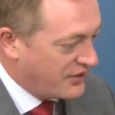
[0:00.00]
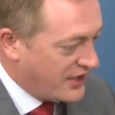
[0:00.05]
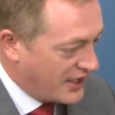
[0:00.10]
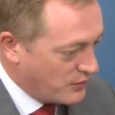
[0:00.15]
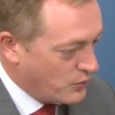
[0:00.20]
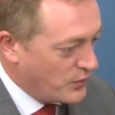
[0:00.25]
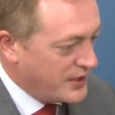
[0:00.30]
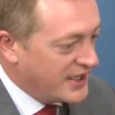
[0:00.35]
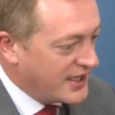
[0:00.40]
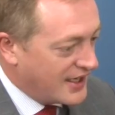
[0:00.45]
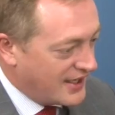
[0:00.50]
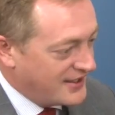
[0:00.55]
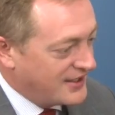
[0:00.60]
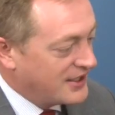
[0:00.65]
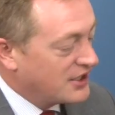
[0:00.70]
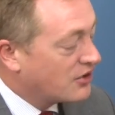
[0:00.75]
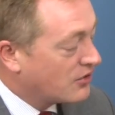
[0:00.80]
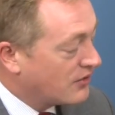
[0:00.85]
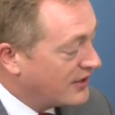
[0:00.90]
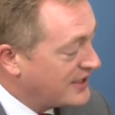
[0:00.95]
then we get an
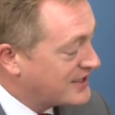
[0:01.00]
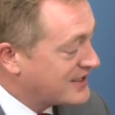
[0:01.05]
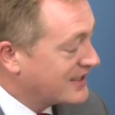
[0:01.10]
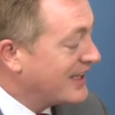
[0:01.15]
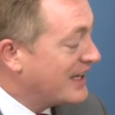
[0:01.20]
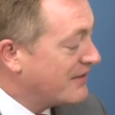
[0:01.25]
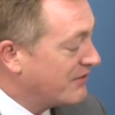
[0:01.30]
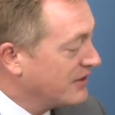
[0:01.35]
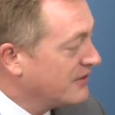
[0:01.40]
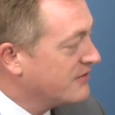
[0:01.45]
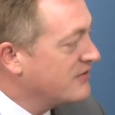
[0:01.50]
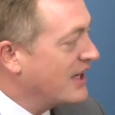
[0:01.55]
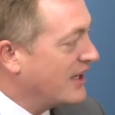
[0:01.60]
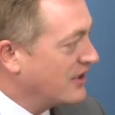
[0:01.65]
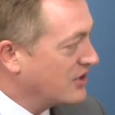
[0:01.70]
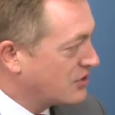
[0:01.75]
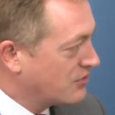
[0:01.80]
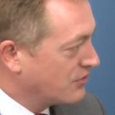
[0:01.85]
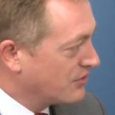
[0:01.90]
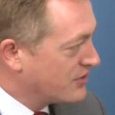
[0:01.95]
increased level of
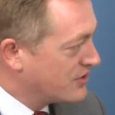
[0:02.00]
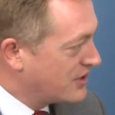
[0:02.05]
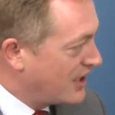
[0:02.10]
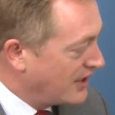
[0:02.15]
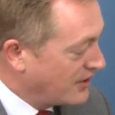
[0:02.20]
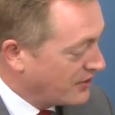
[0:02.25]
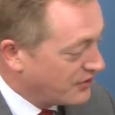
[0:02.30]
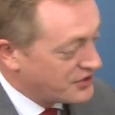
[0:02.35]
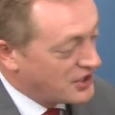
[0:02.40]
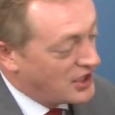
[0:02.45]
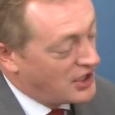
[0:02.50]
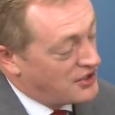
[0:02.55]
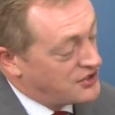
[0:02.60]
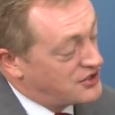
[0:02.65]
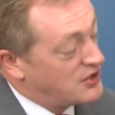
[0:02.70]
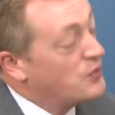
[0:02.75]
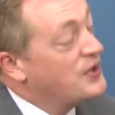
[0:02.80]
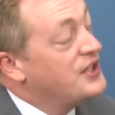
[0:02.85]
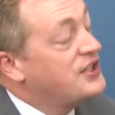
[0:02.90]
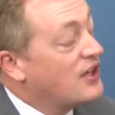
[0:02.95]
natural sales,
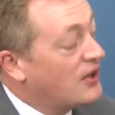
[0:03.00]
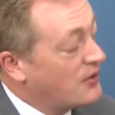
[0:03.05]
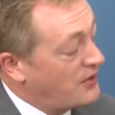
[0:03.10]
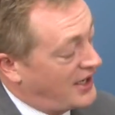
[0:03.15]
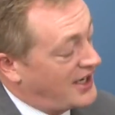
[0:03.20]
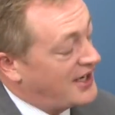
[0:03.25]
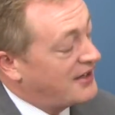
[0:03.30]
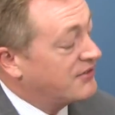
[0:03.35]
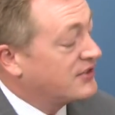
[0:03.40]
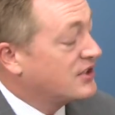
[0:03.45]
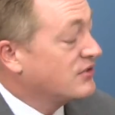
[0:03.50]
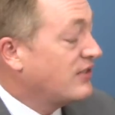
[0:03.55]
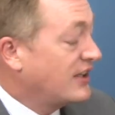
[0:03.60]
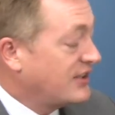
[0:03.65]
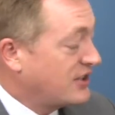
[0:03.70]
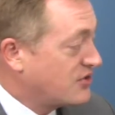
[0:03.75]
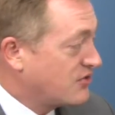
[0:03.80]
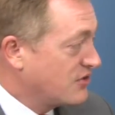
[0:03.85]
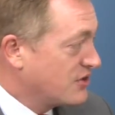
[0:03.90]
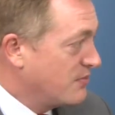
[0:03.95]
so we don't have to
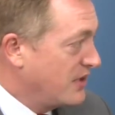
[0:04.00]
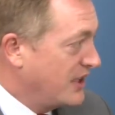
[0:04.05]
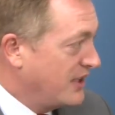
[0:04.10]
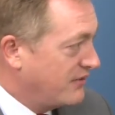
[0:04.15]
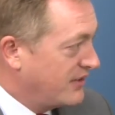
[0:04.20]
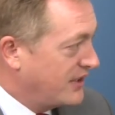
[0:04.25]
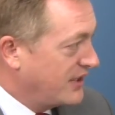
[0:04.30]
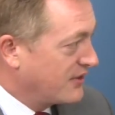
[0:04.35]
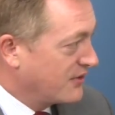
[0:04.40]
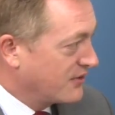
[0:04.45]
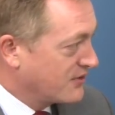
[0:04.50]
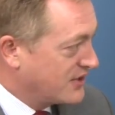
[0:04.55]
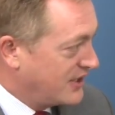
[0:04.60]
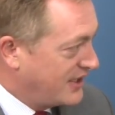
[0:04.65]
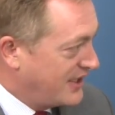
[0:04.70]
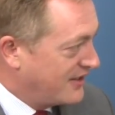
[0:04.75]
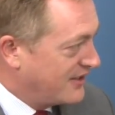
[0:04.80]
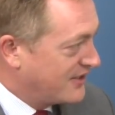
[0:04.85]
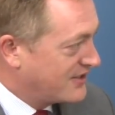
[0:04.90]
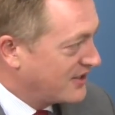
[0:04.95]
register as many vehicles to
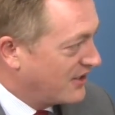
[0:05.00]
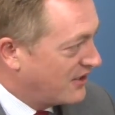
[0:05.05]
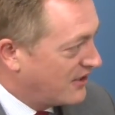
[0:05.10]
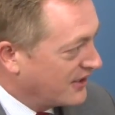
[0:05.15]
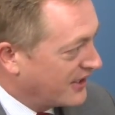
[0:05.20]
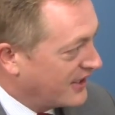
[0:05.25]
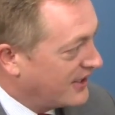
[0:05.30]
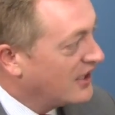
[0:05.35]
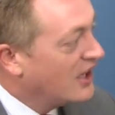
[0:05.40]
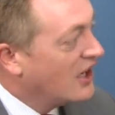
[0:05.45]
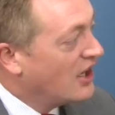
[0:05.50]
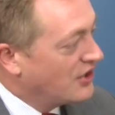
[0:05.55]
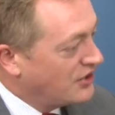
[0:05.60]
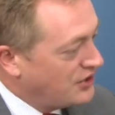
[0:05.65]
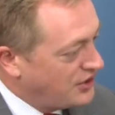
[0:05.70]
hit the target.